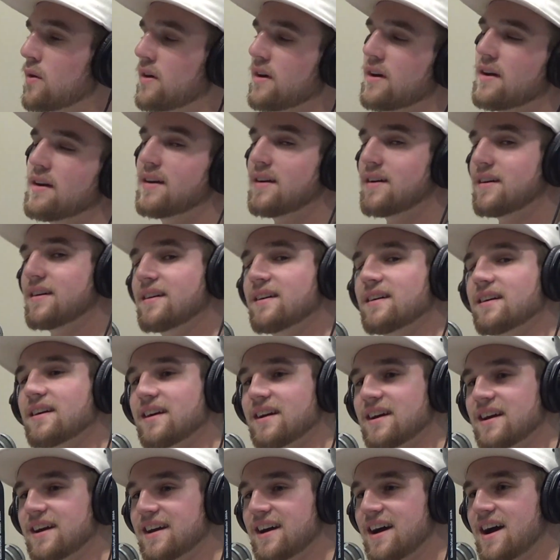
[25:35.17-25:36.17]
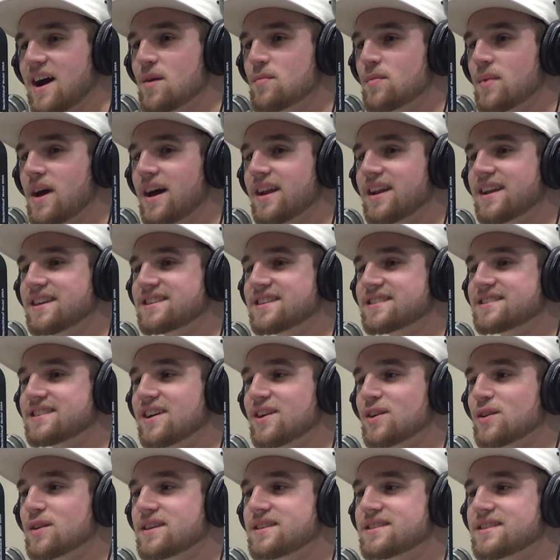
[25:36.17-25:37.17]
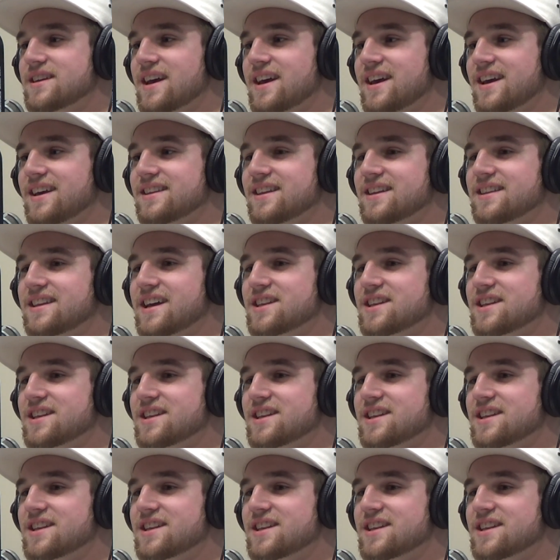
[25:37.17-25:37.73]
And so I'm not necessarily